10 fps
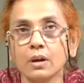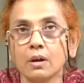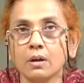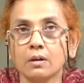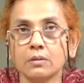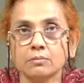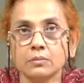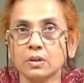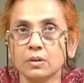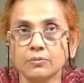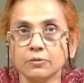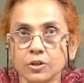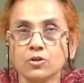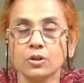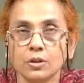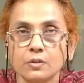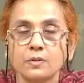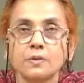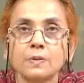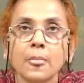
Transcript: uh, uh fiction.